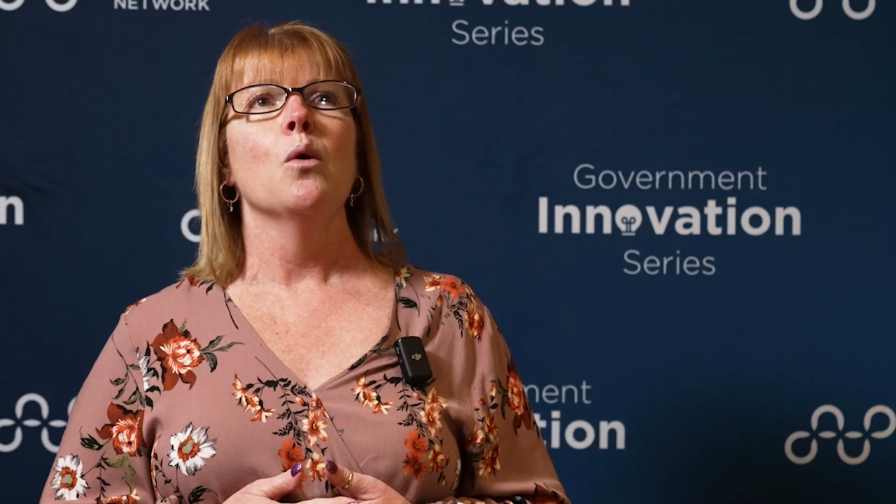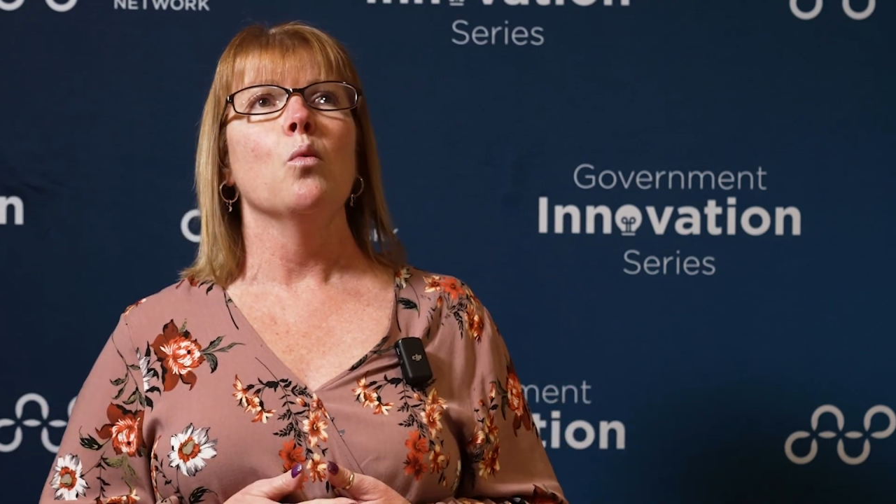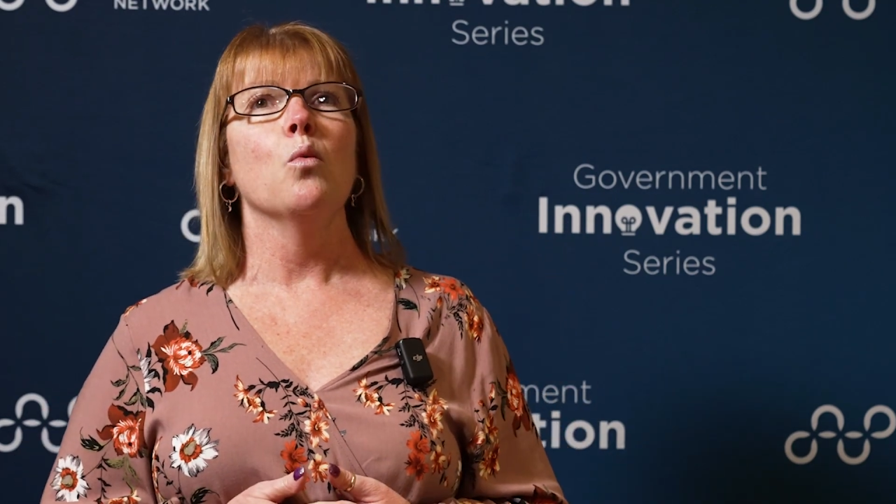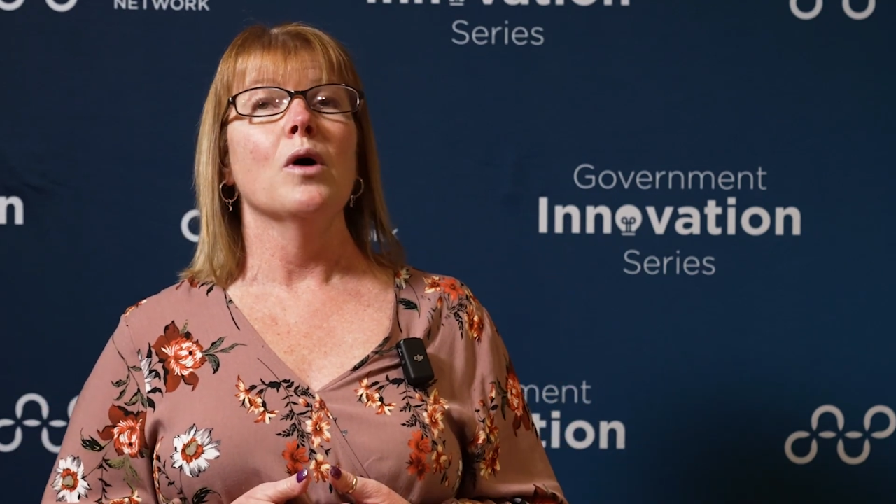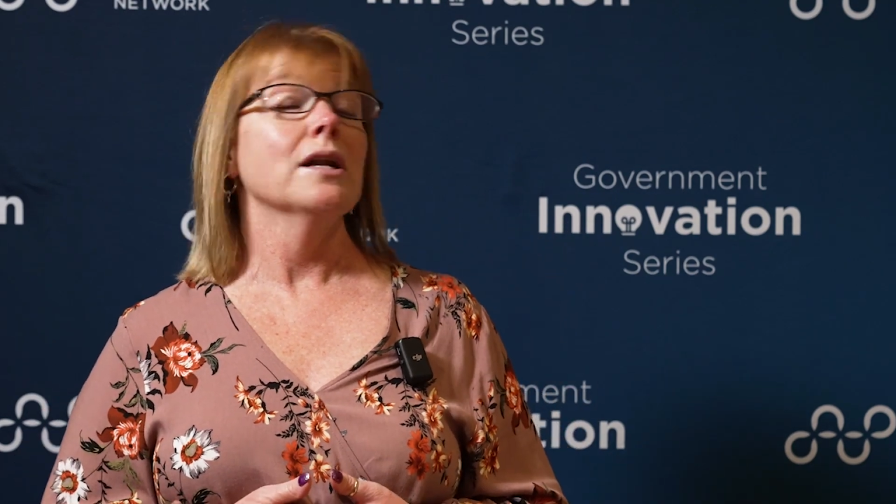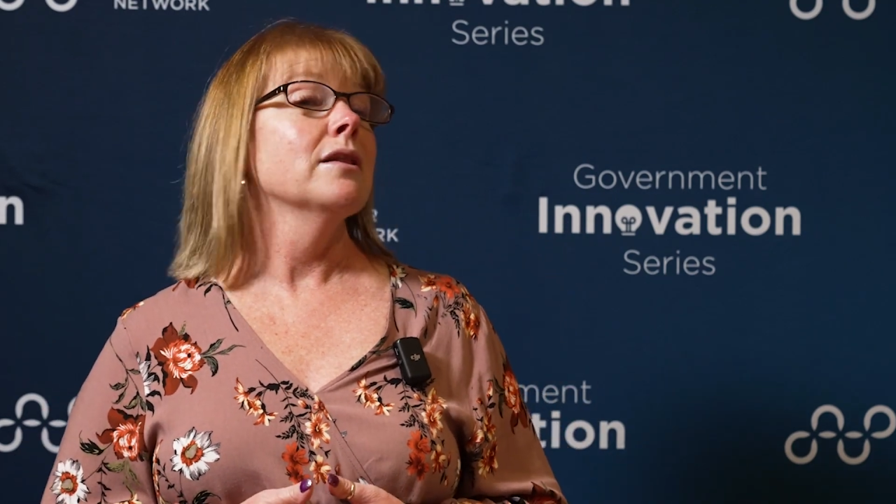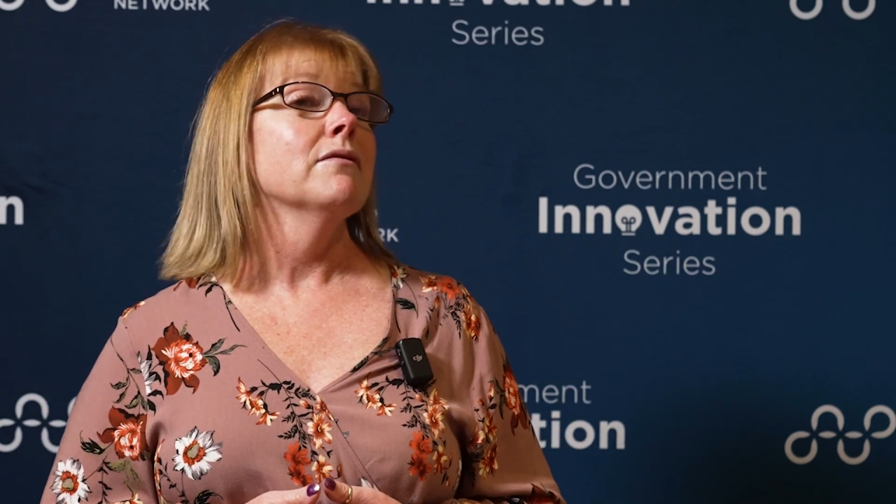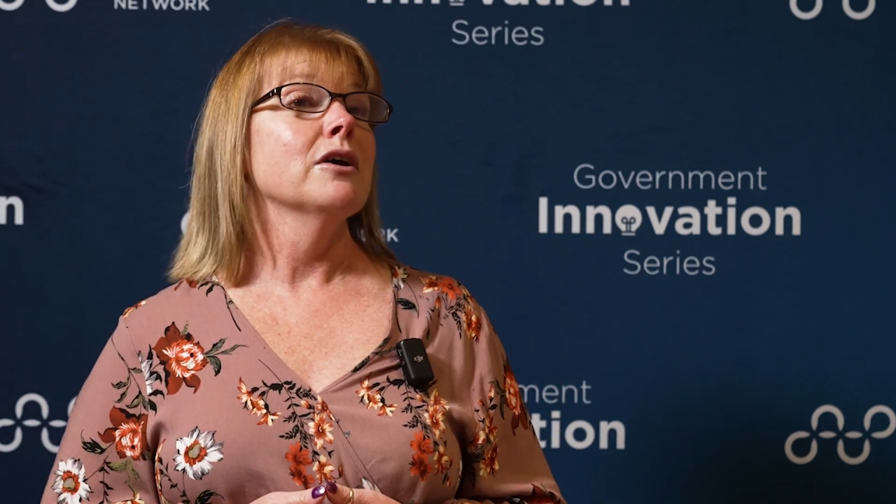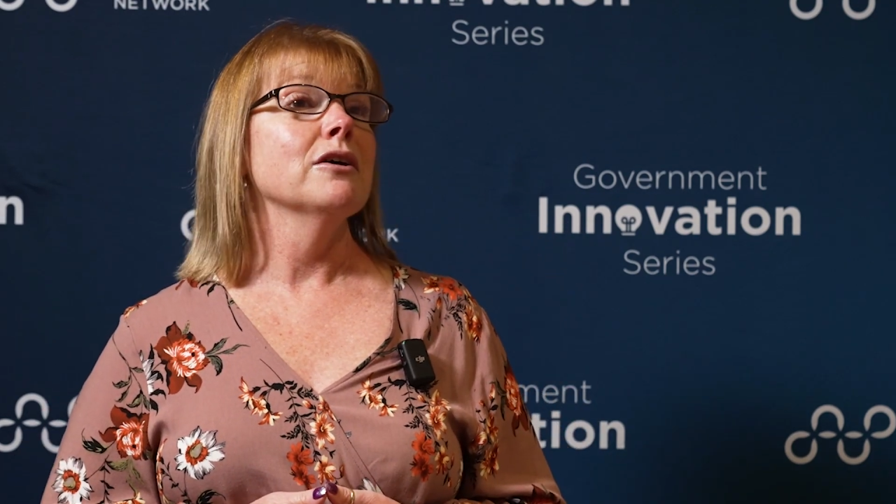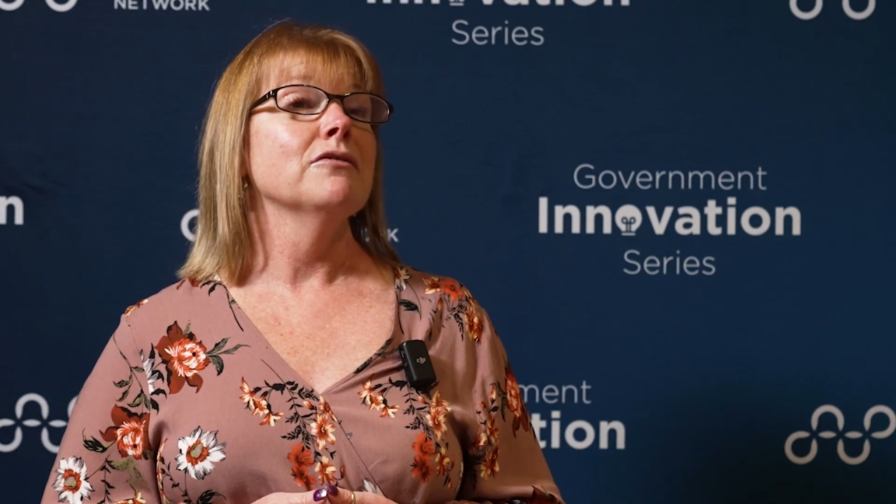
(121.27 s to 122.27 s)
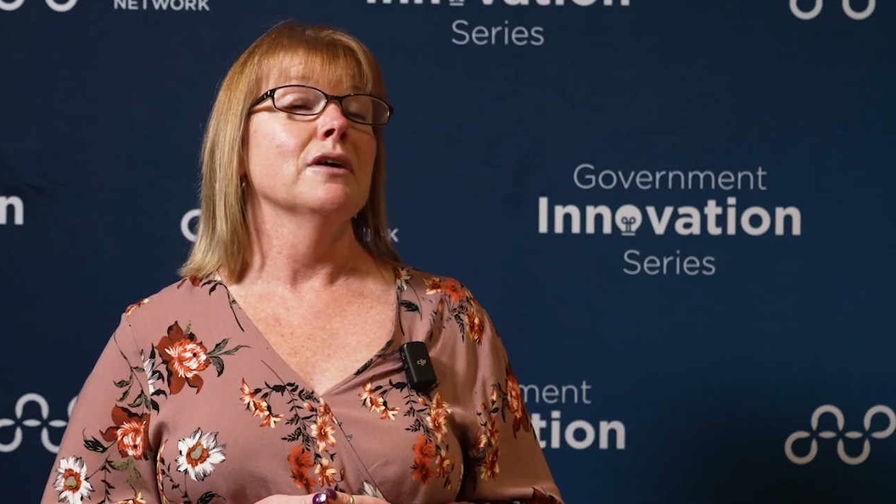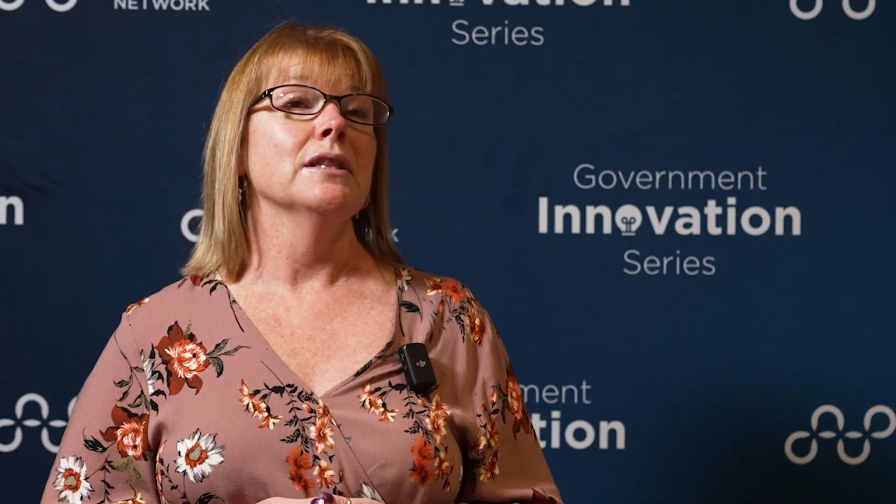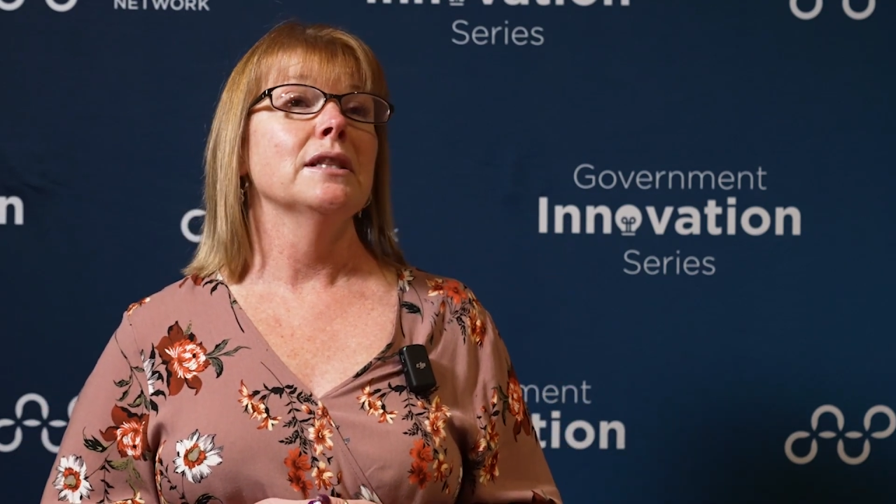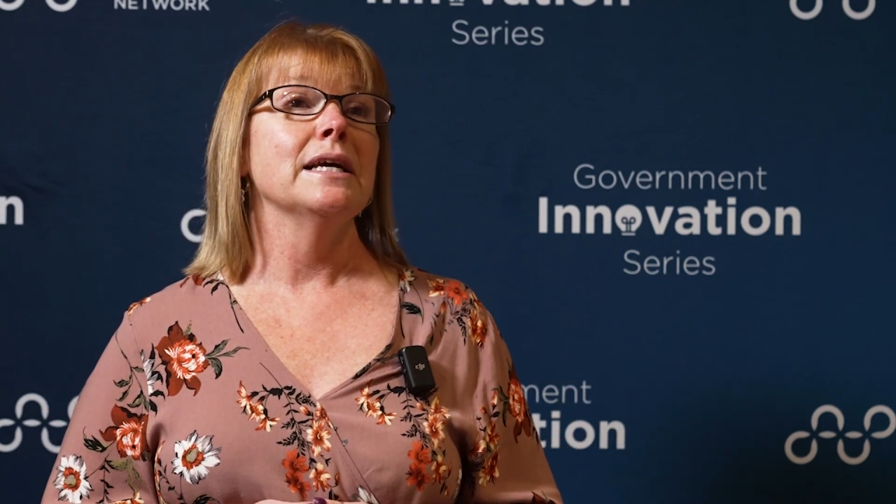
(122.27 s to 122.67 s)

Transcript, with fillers: One of the very fun